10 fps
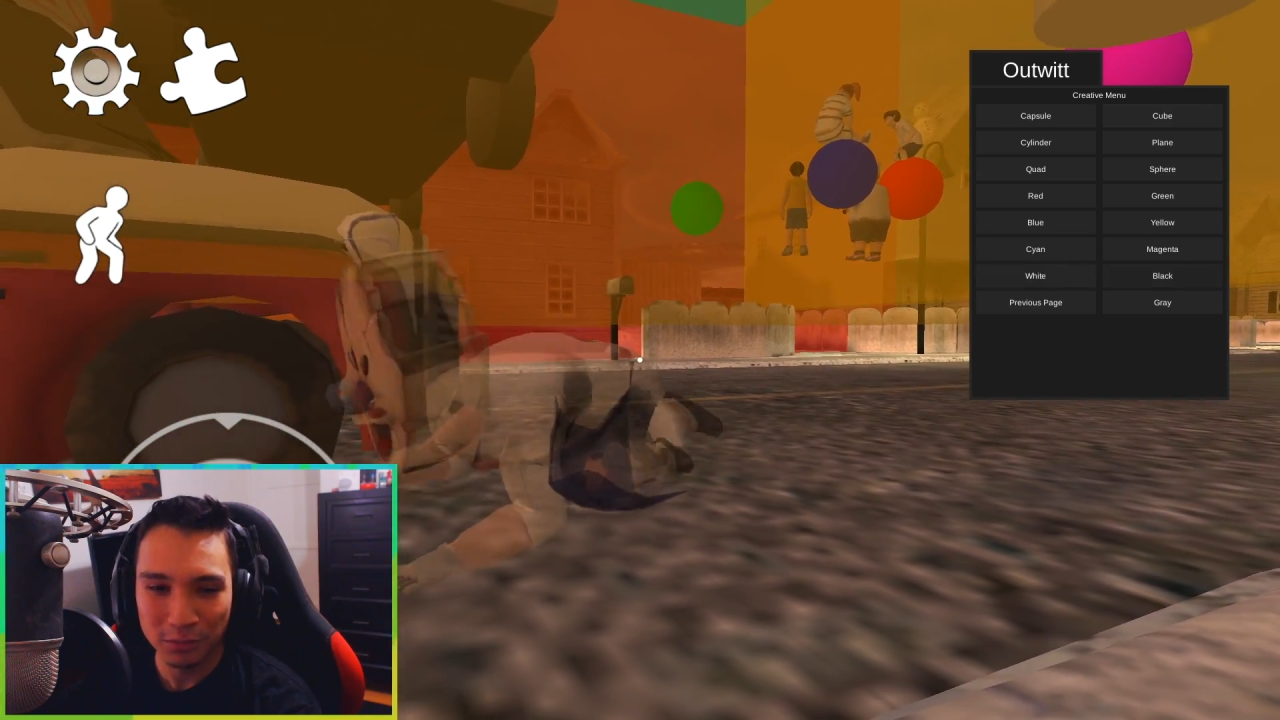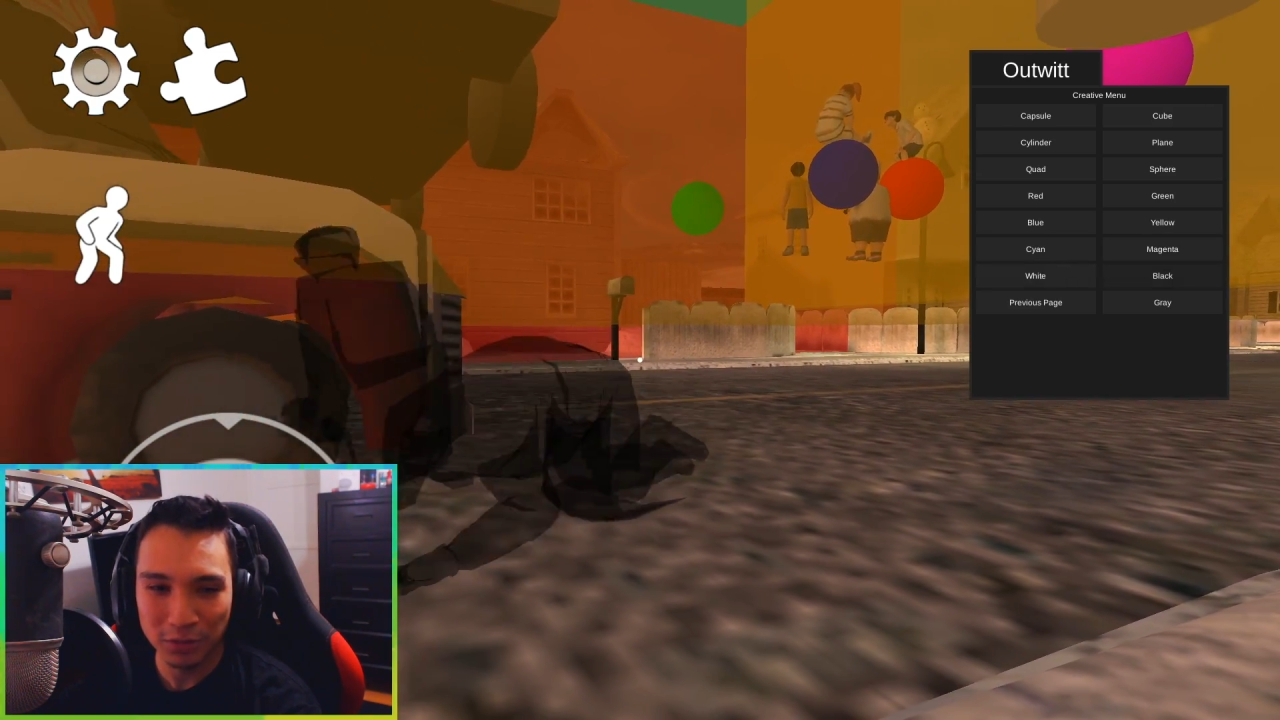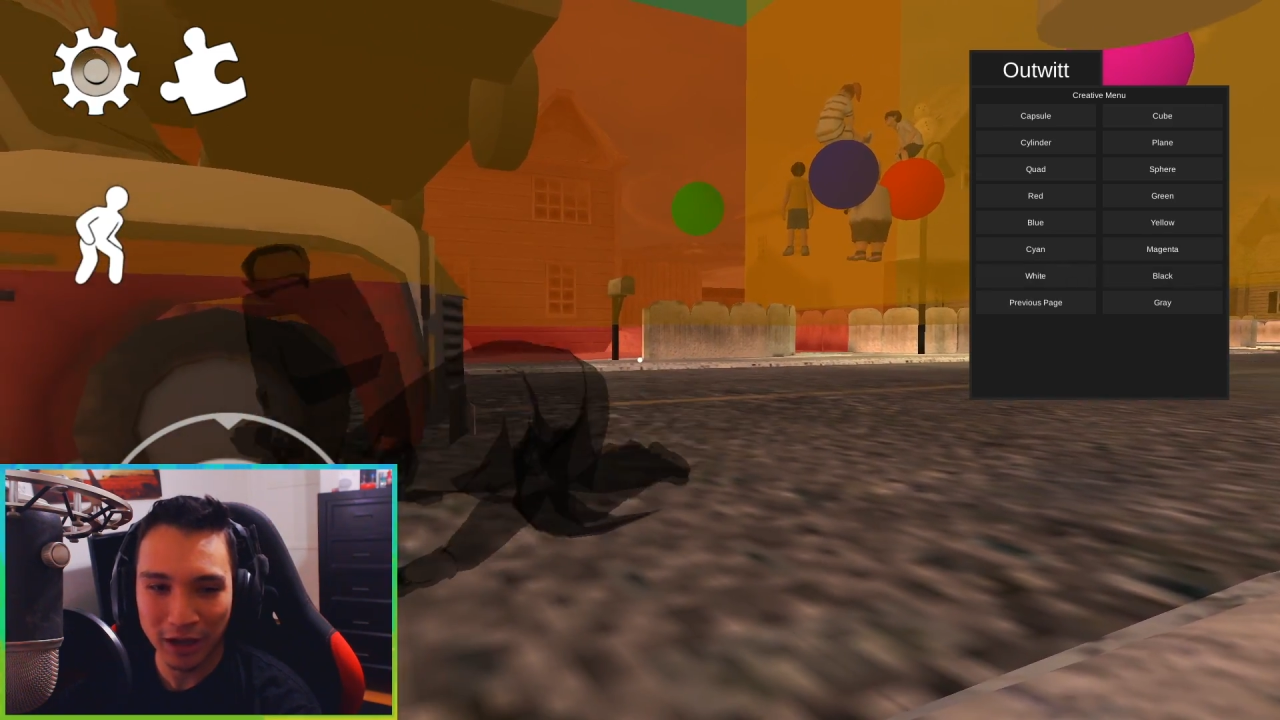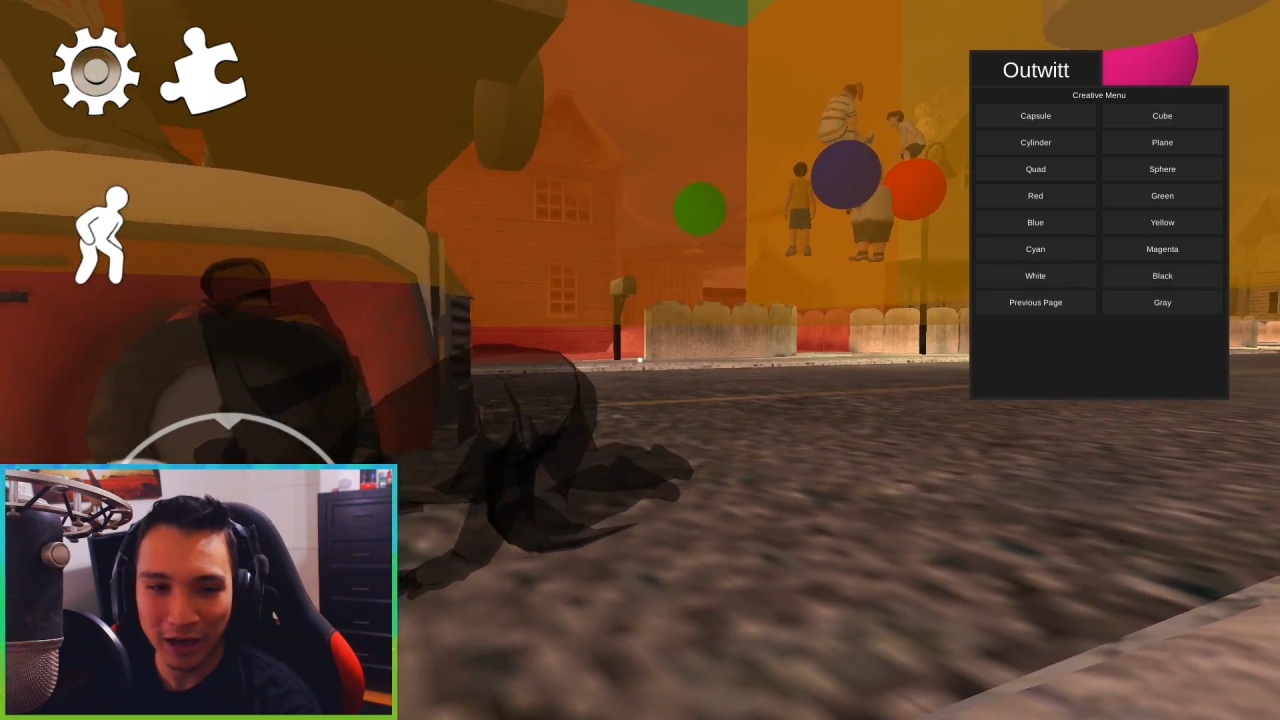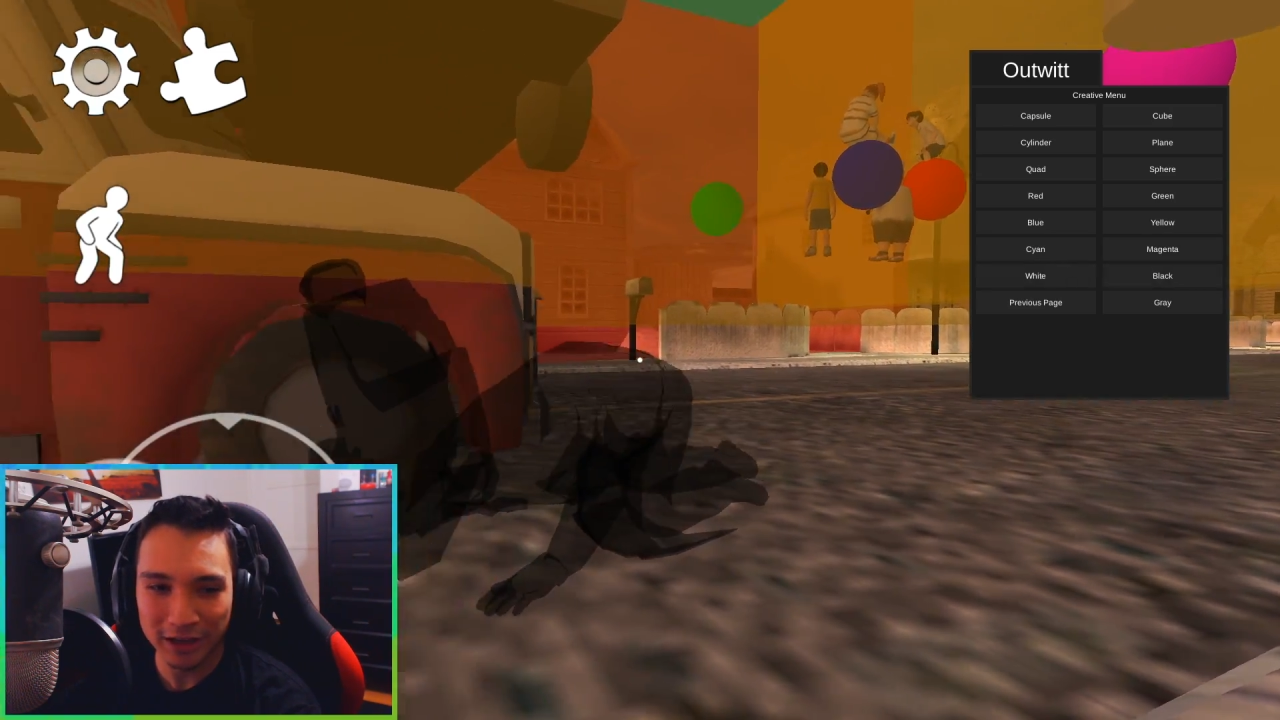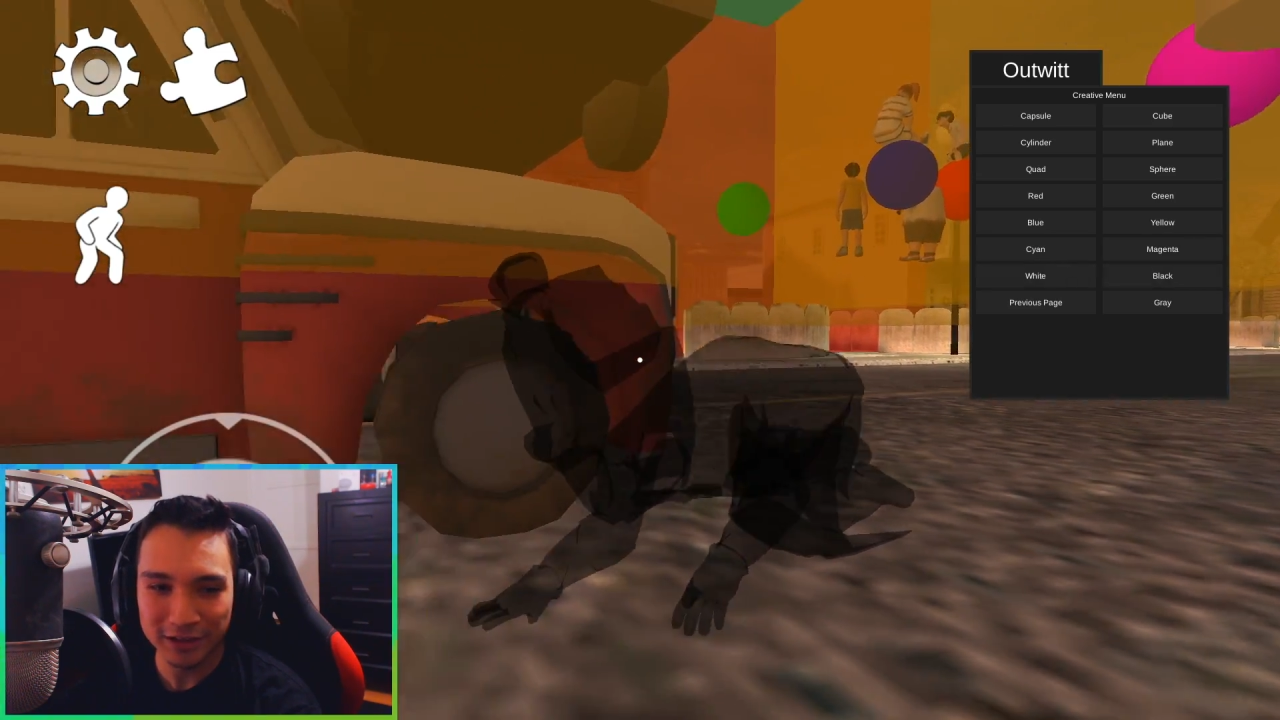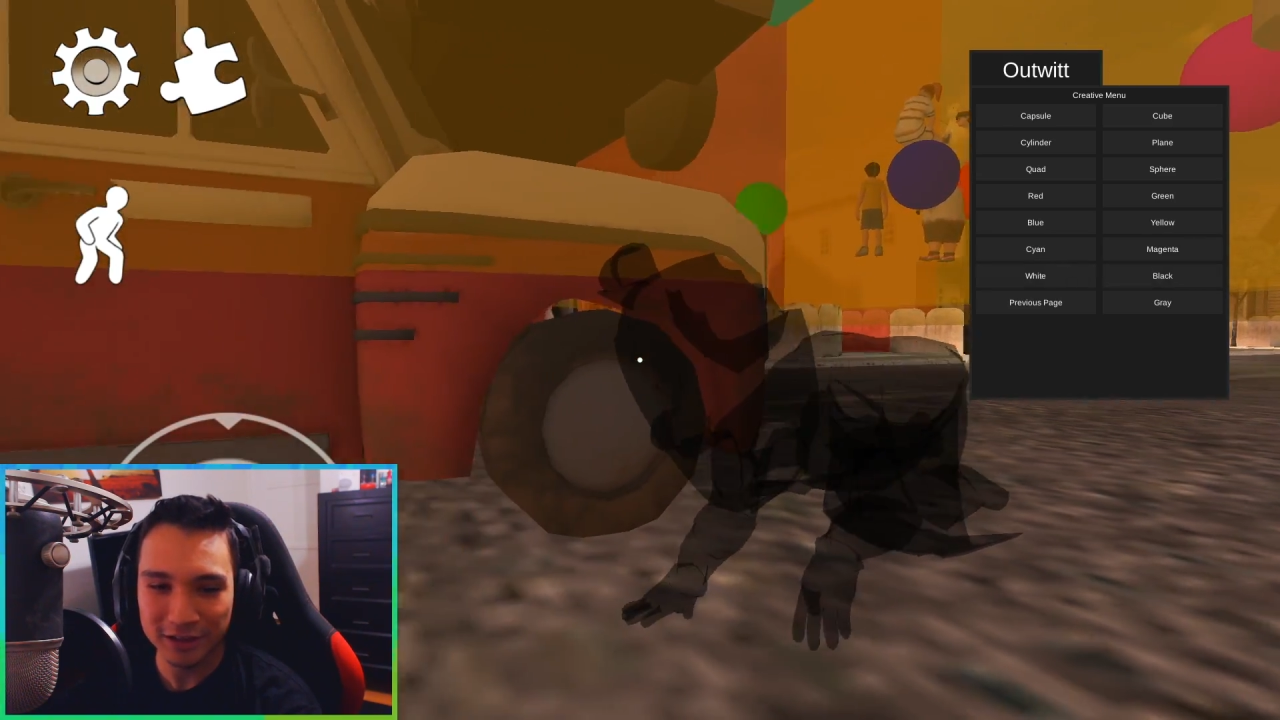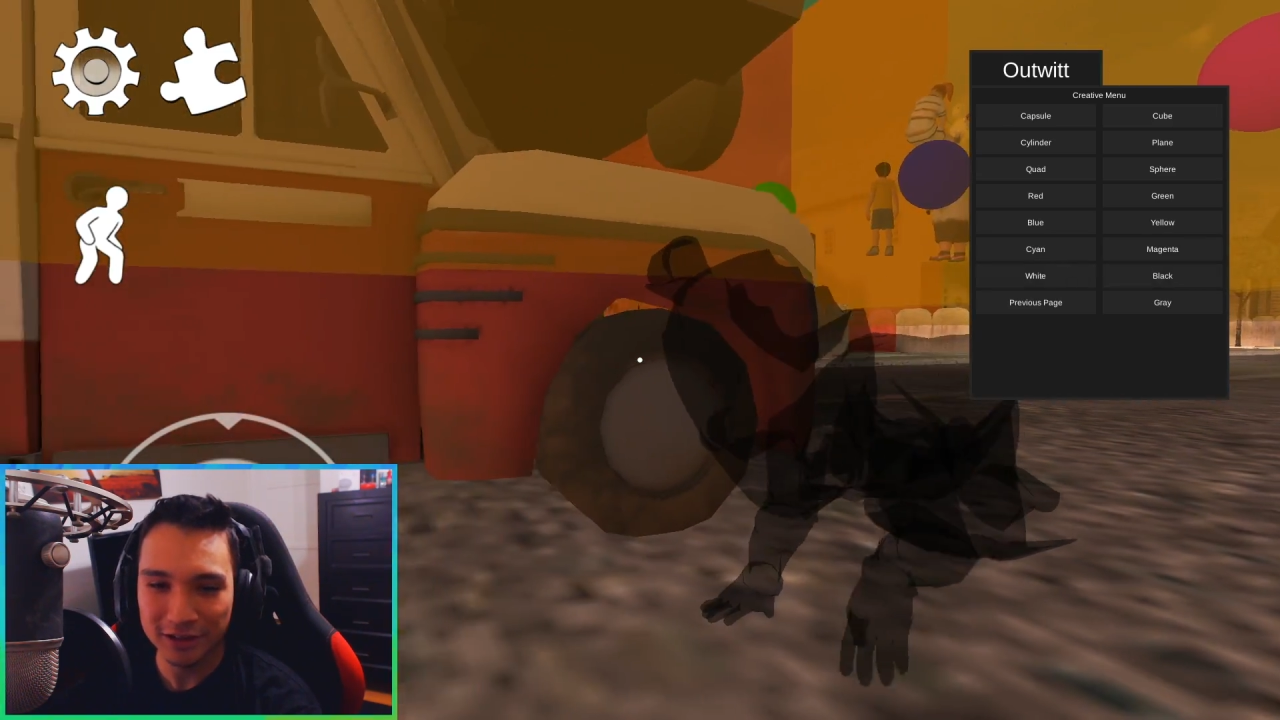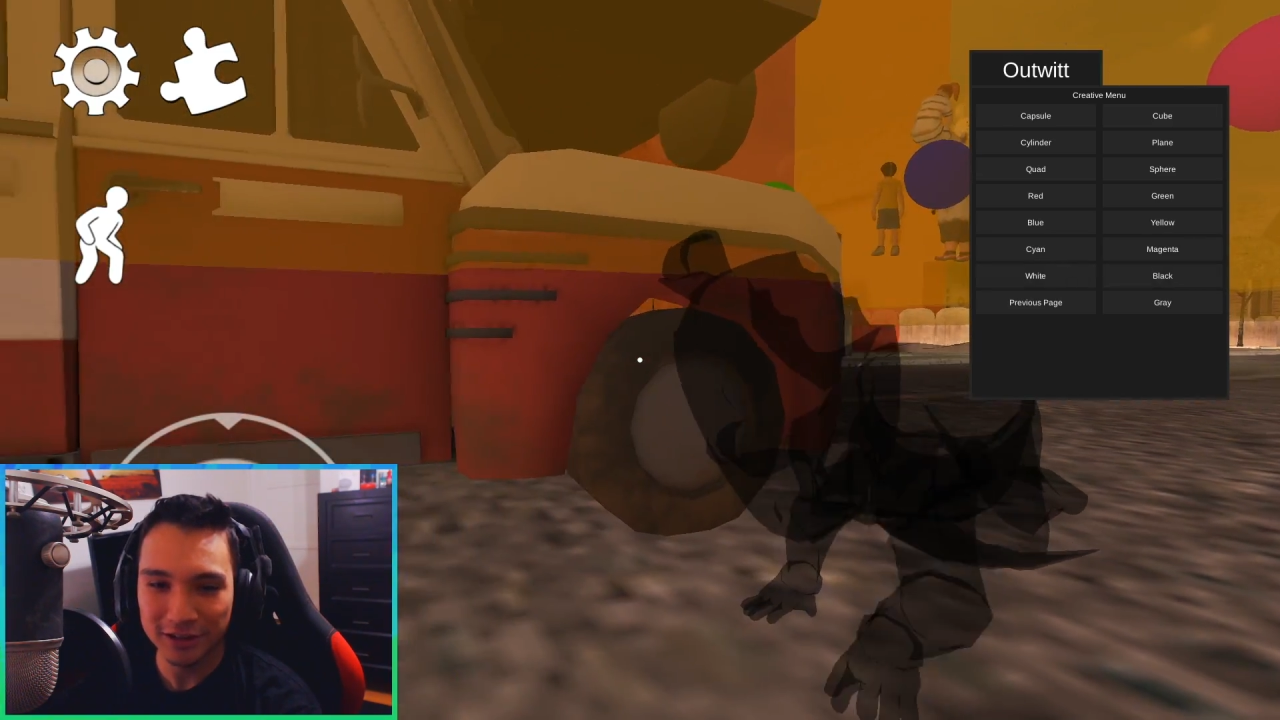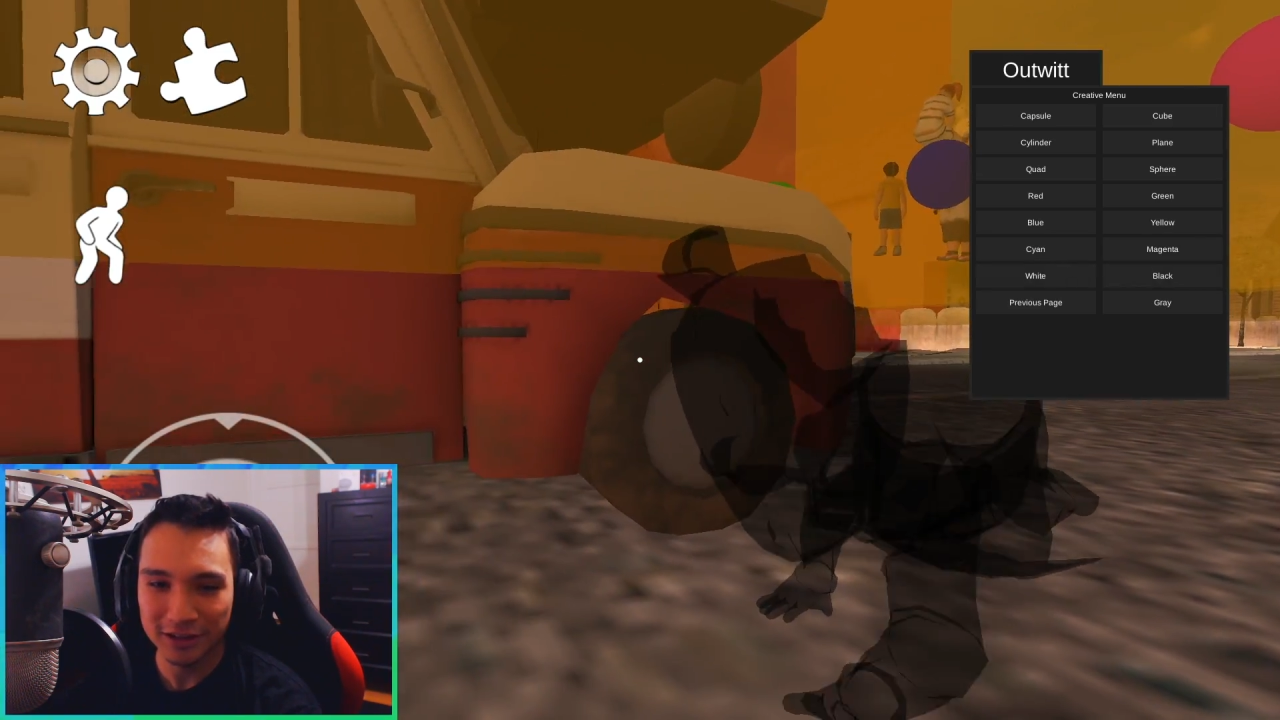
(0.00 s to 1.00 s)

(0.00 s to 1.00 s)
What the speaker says: black,